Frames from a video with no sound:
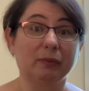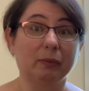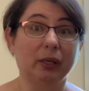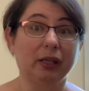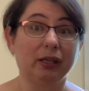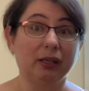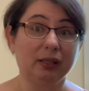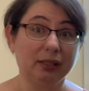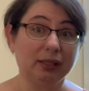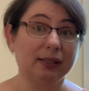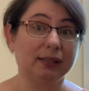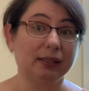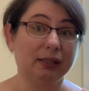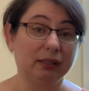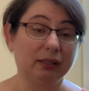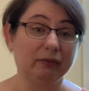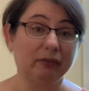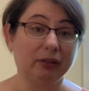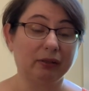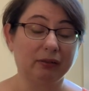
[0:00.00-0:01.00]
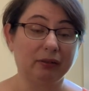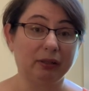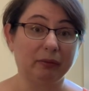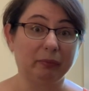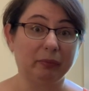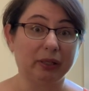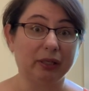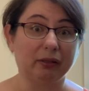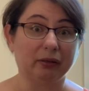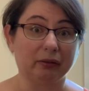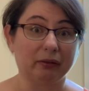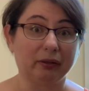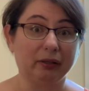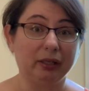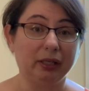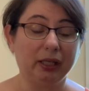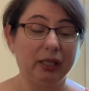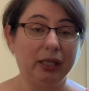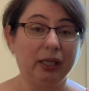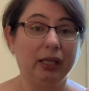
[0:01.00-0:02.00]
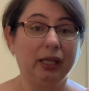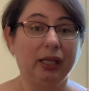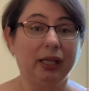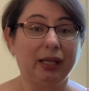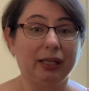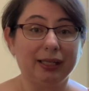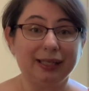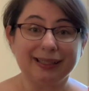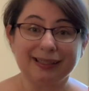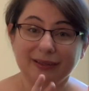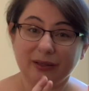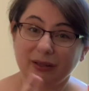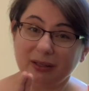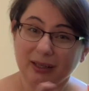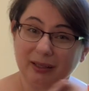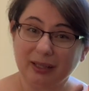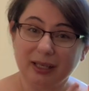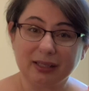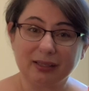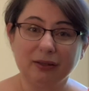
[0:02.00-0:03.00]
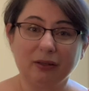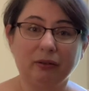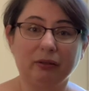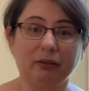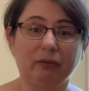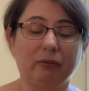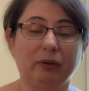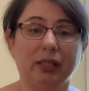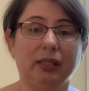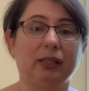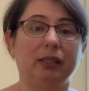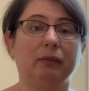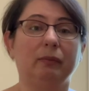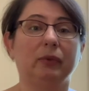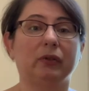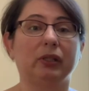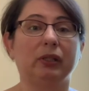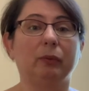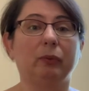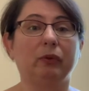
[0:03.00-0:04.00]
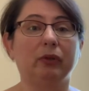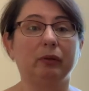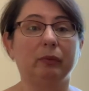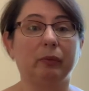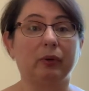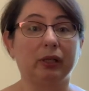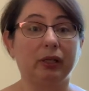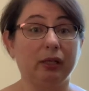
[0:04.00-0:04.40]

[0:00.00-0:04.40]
My hand is significantly bigger, and that's not quite the most important part.